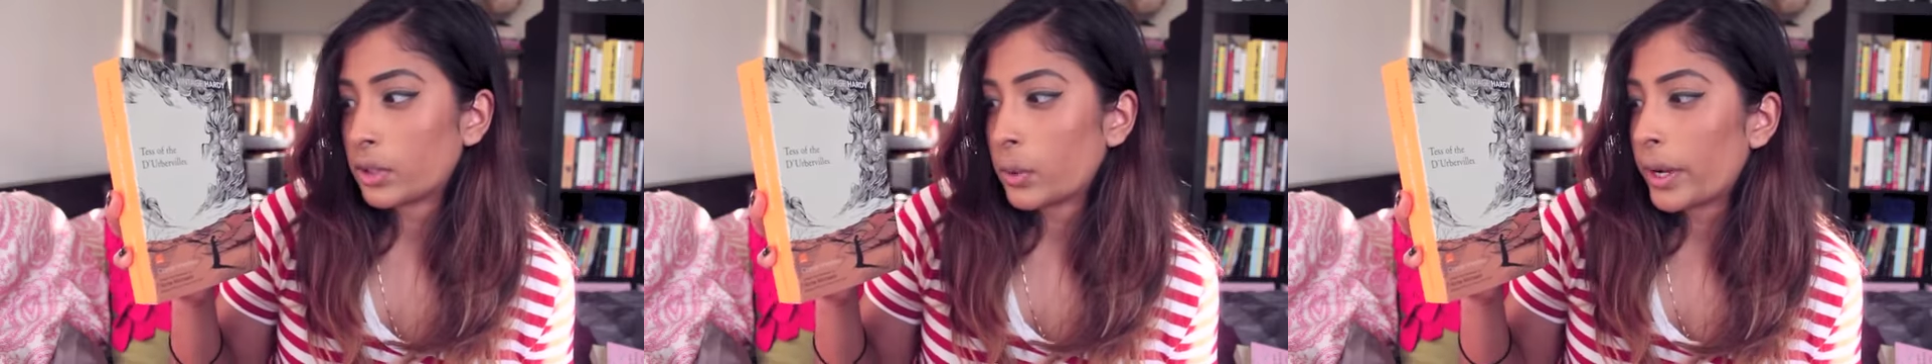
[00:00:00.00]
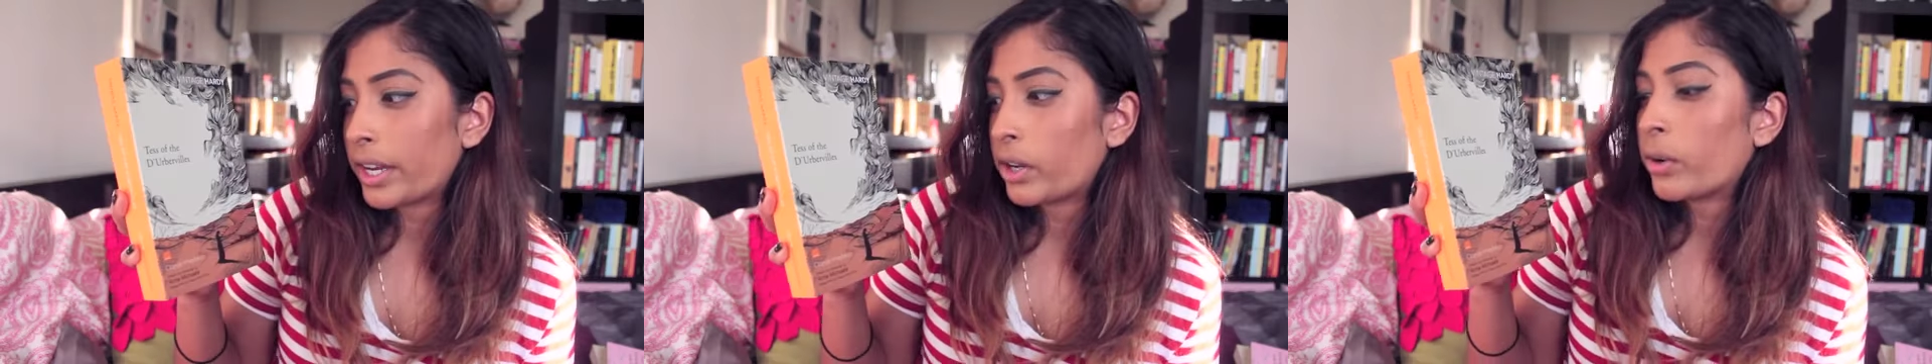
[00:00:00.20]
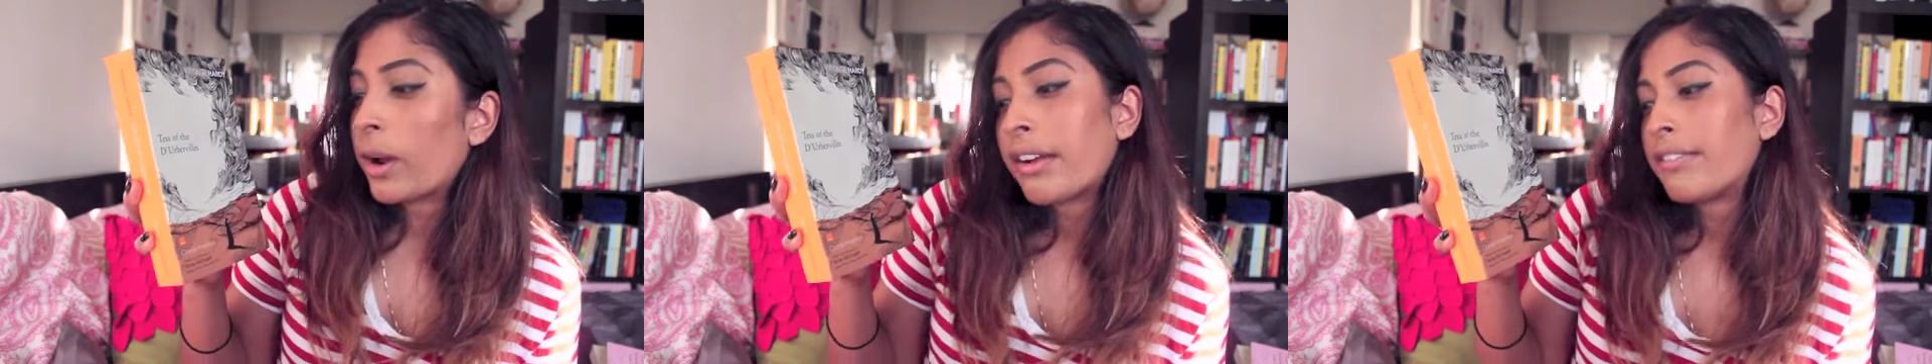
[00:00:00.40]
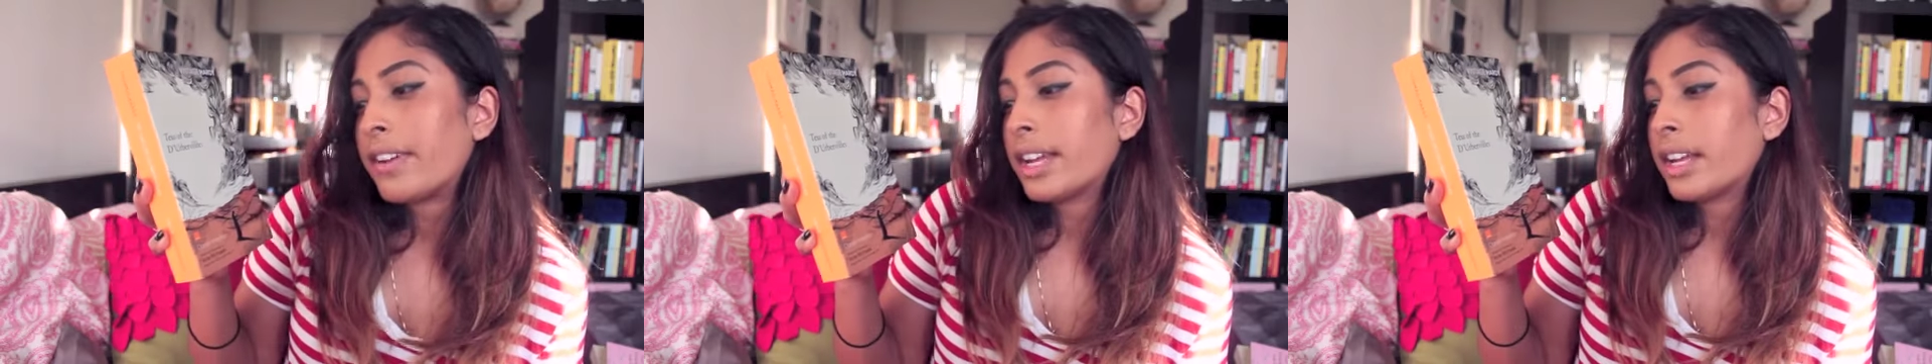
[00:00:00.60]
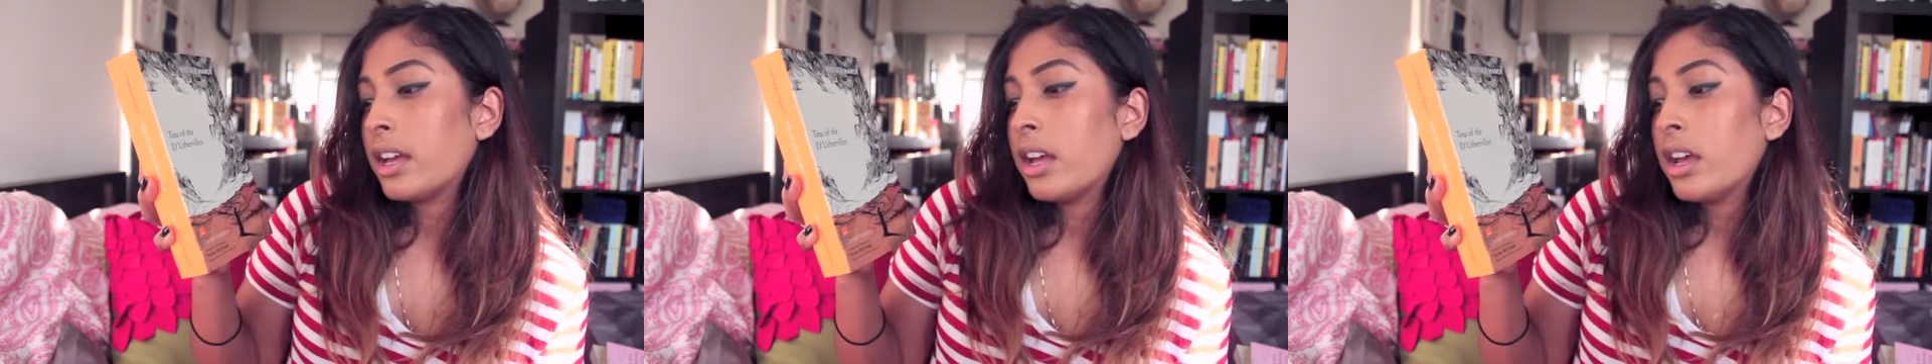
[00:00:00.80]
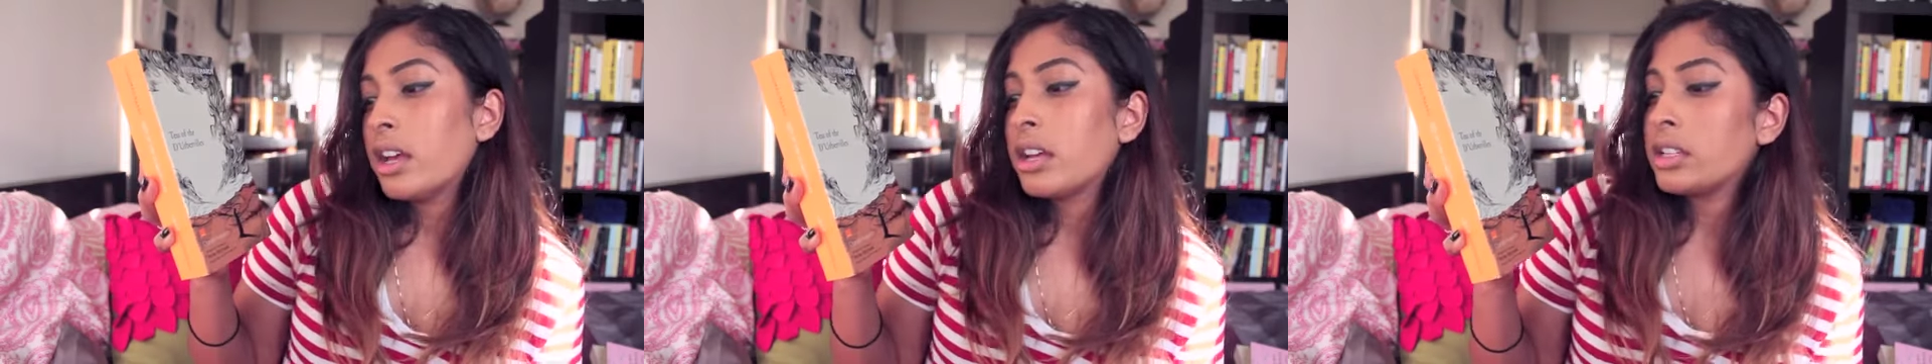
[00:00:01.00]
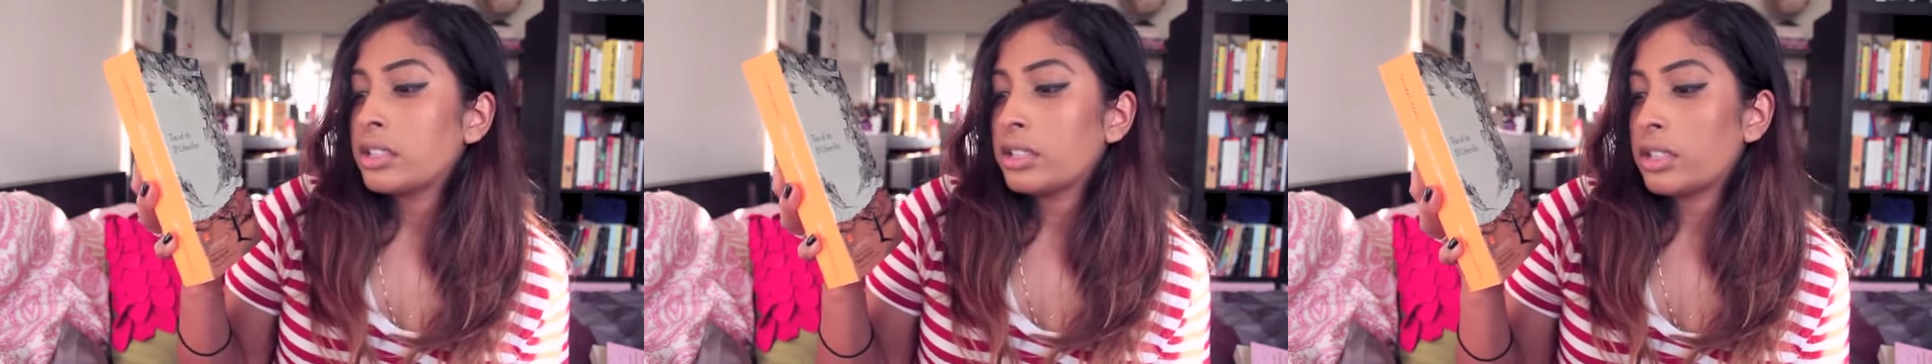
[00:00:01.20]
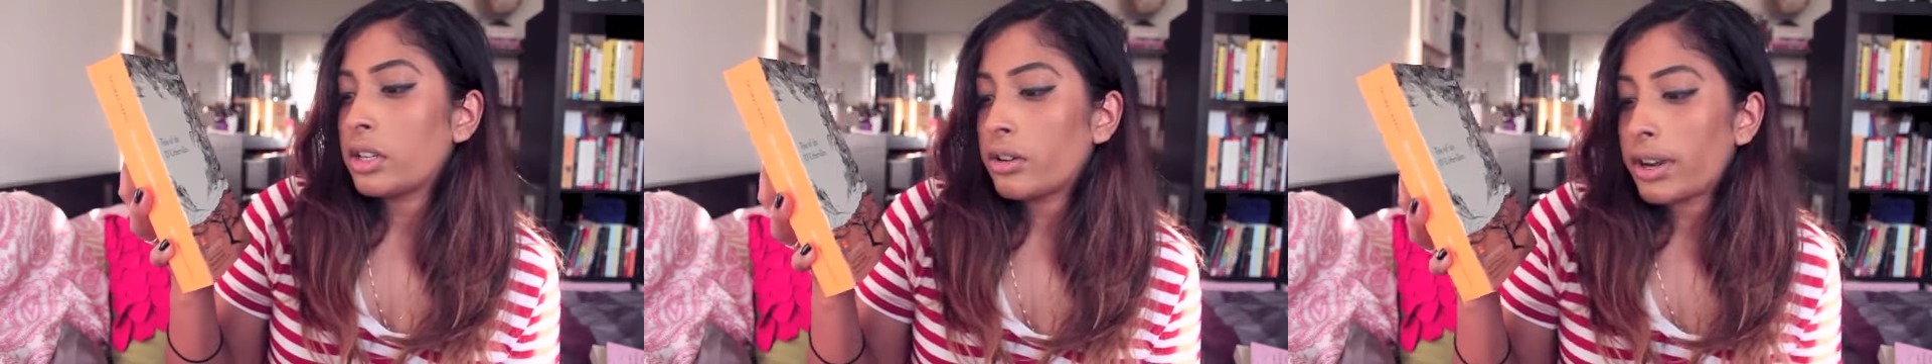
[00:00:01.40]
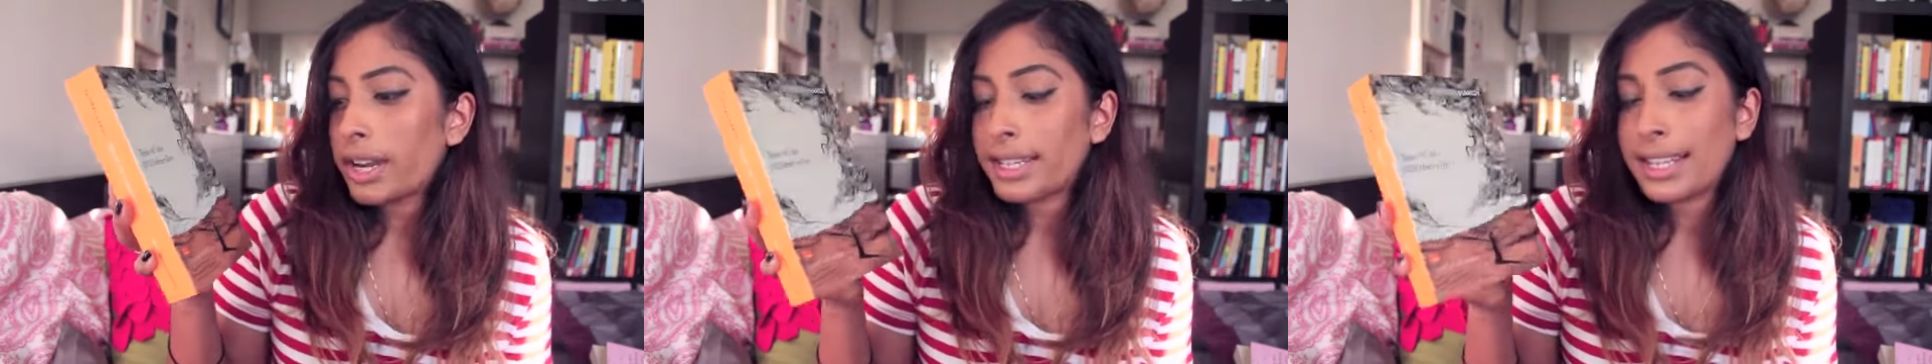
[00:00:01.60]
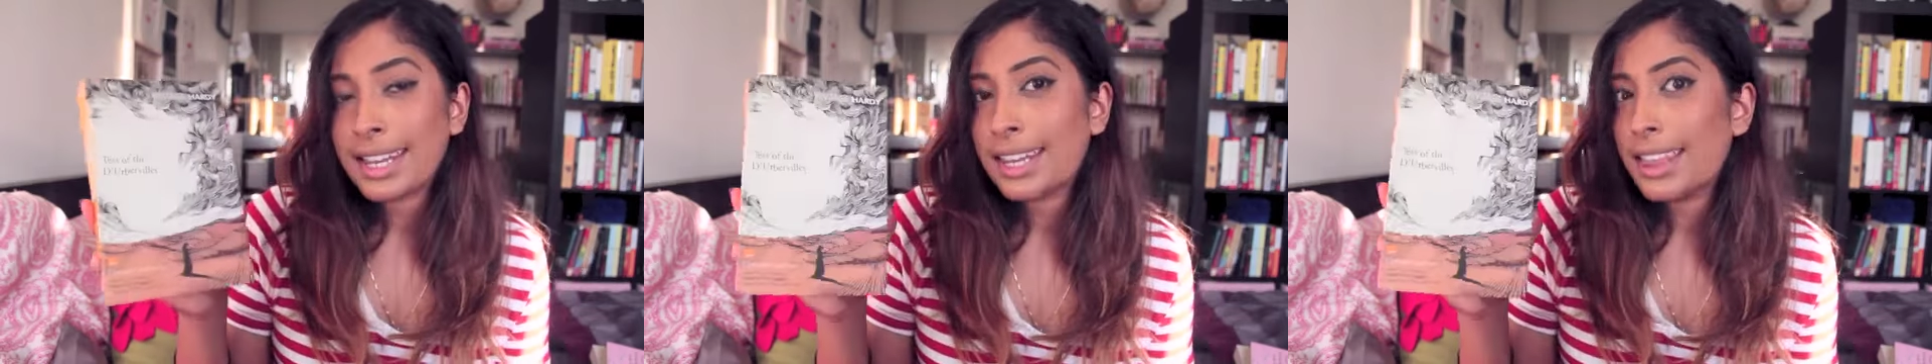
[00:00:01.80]
quite graphic, so I
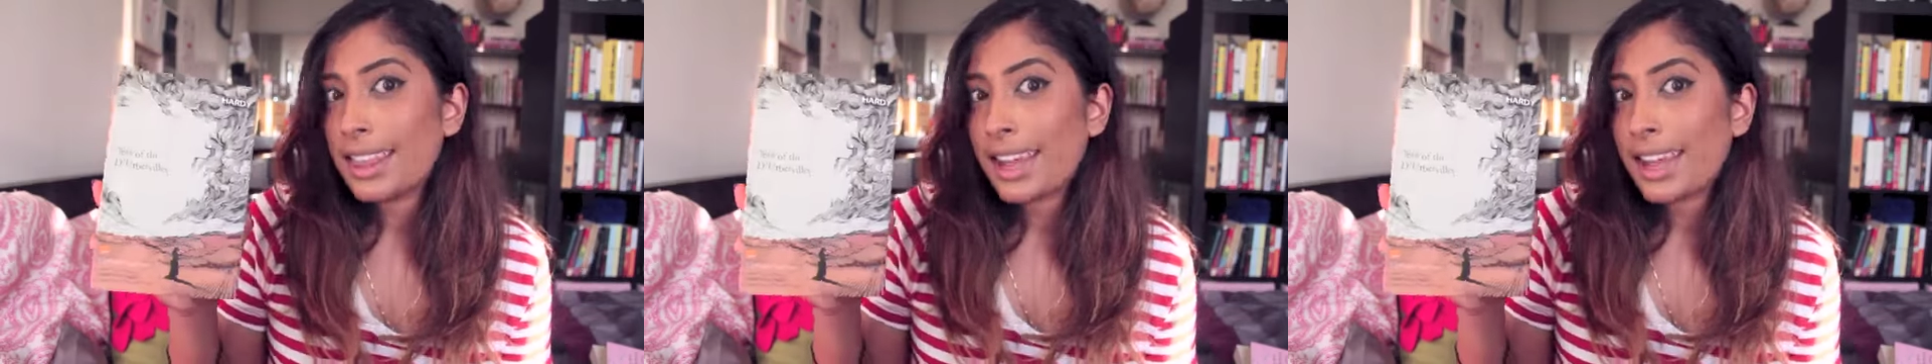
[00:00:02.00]
liked